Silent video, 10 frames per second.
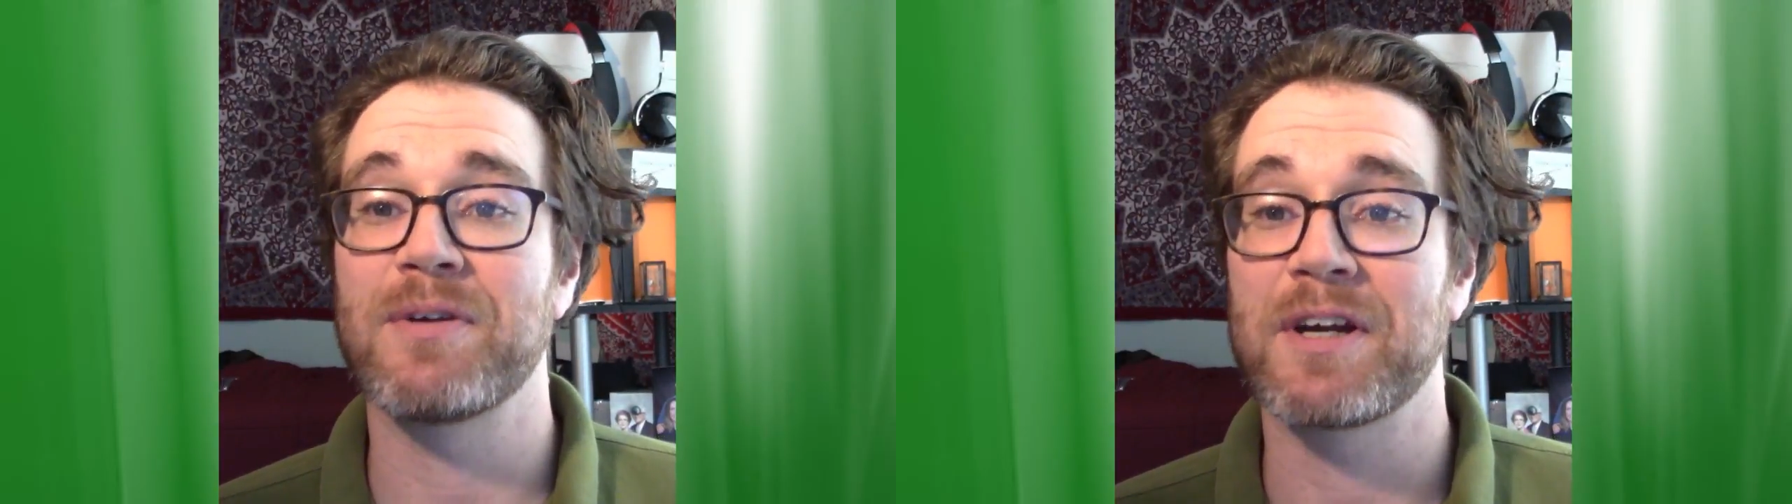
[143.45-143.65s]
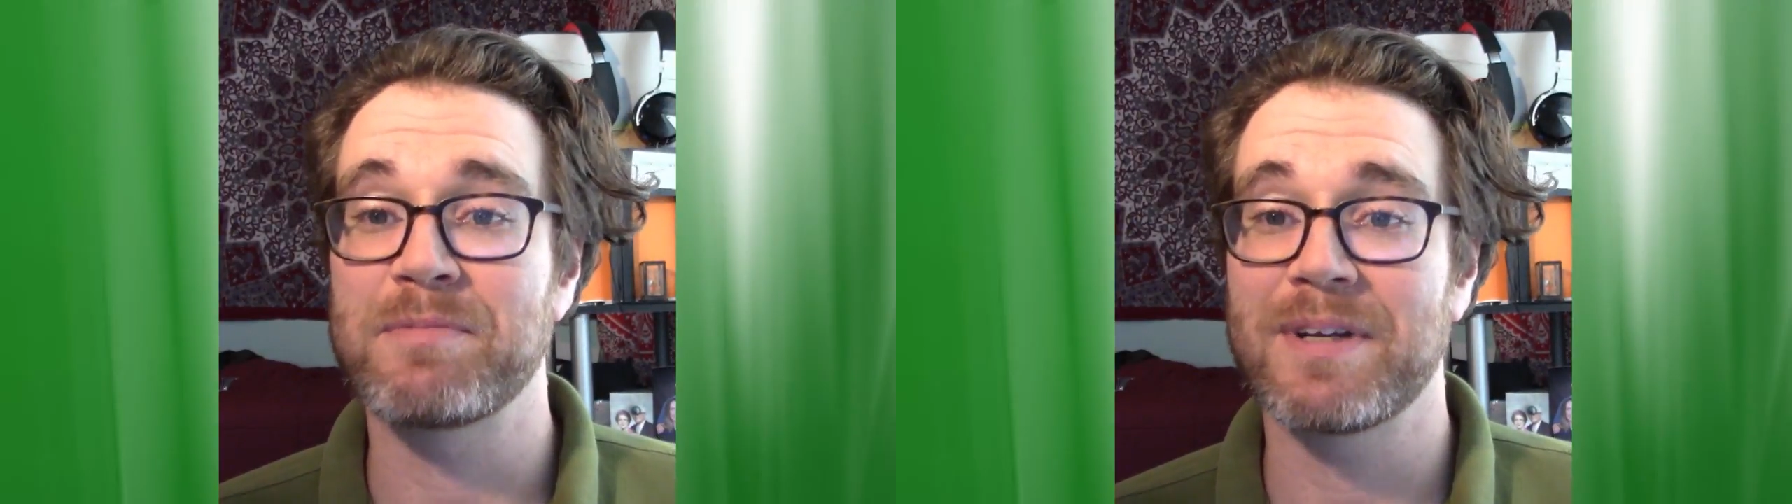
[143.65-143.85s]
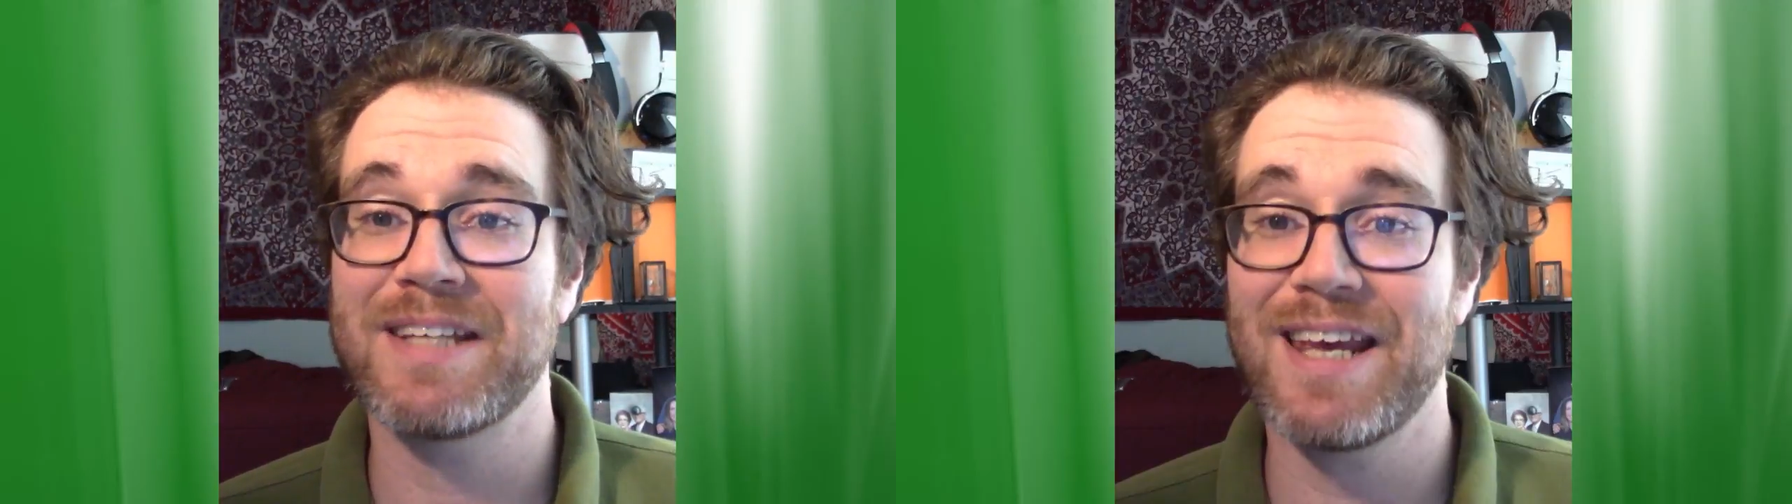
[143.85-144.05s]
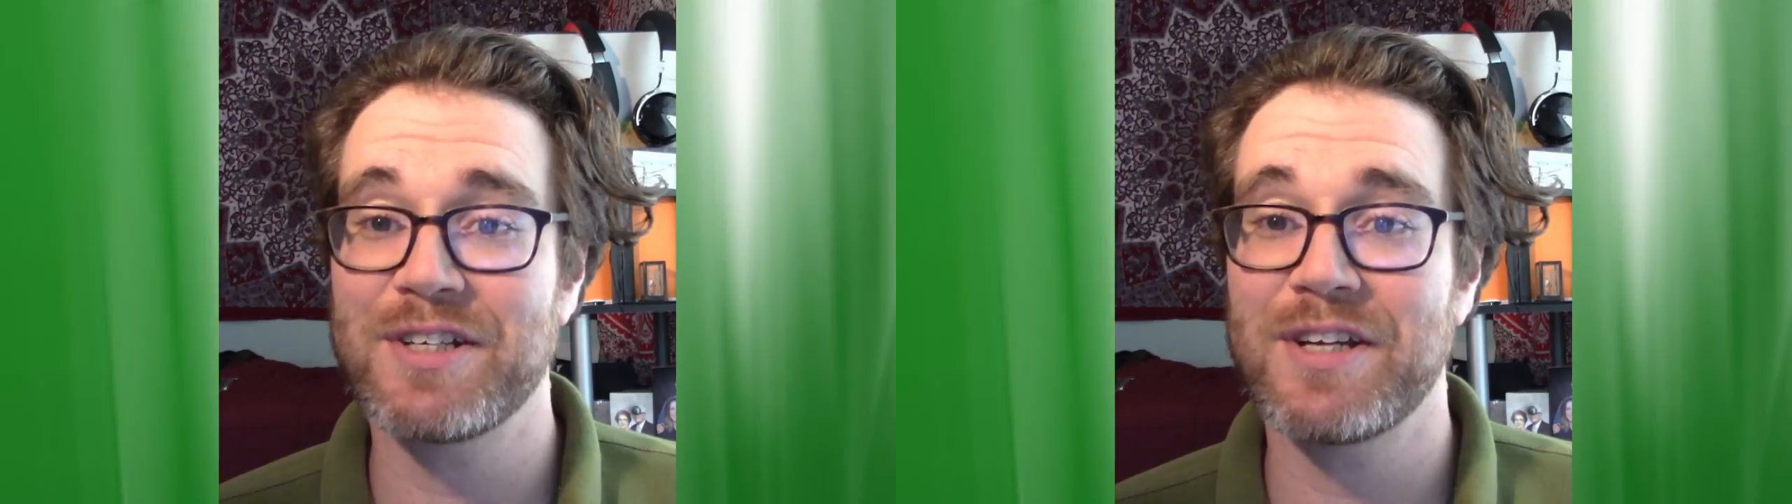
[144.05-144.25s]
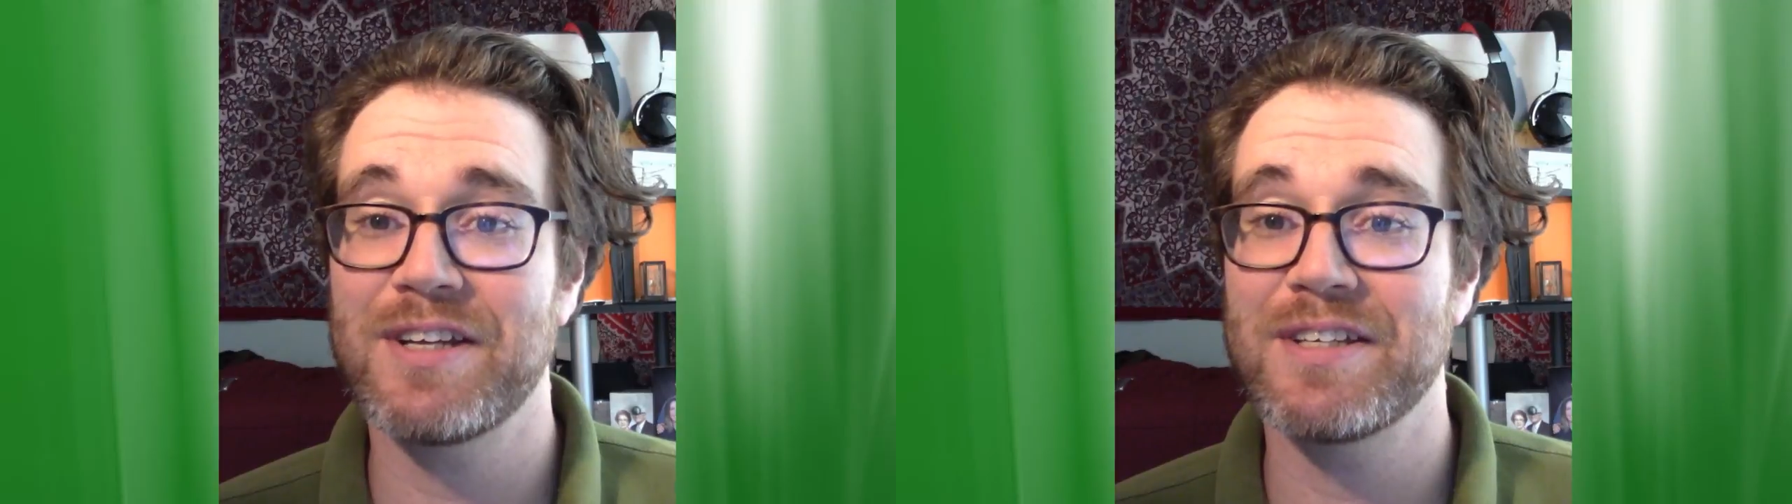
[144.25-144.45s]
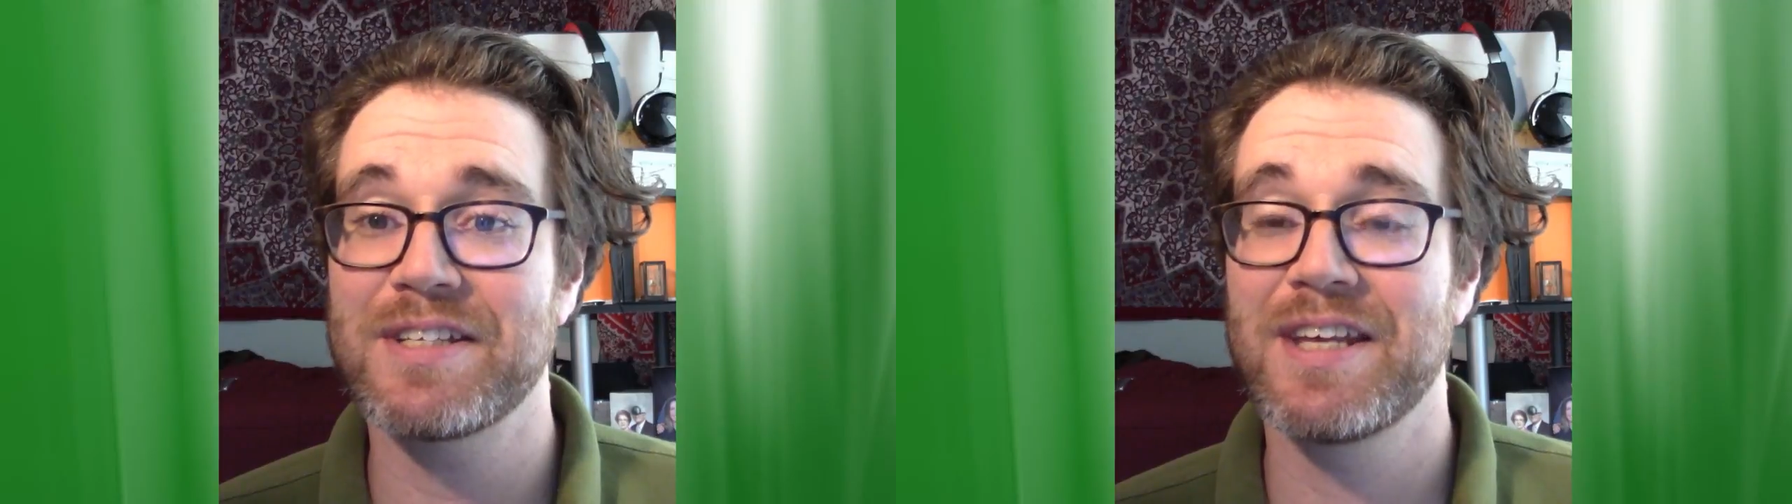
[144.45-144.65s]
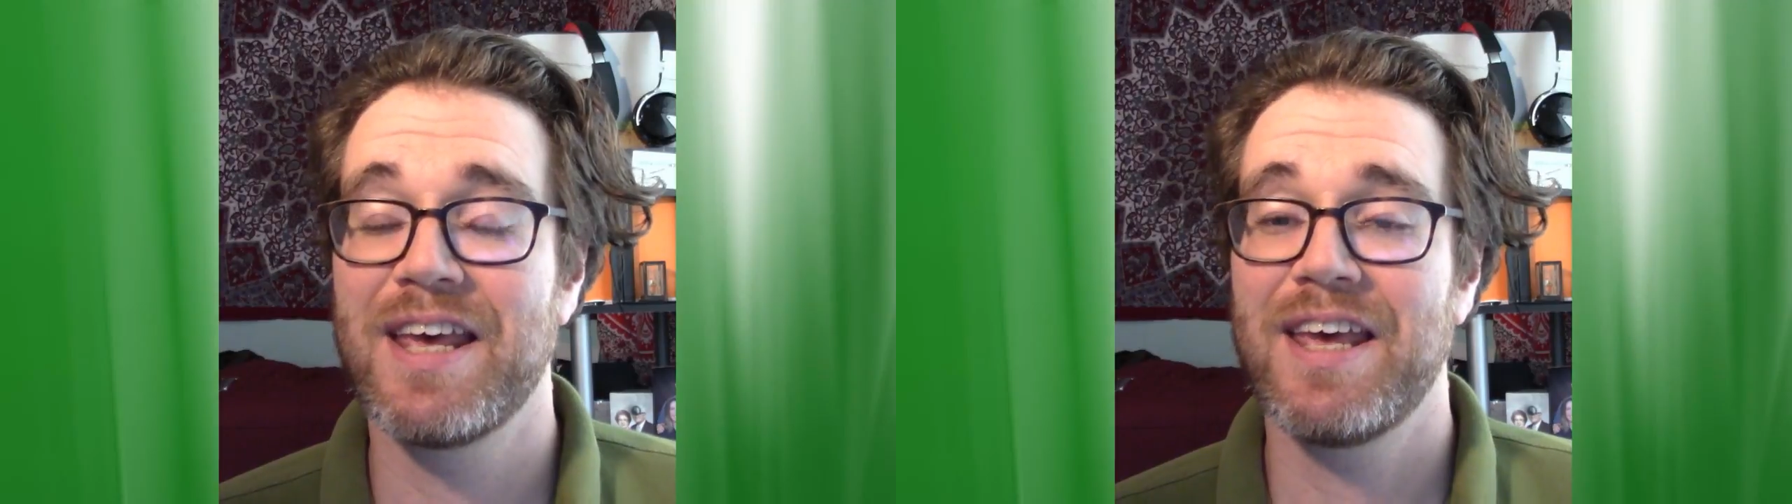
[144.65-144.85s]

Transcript: their expectations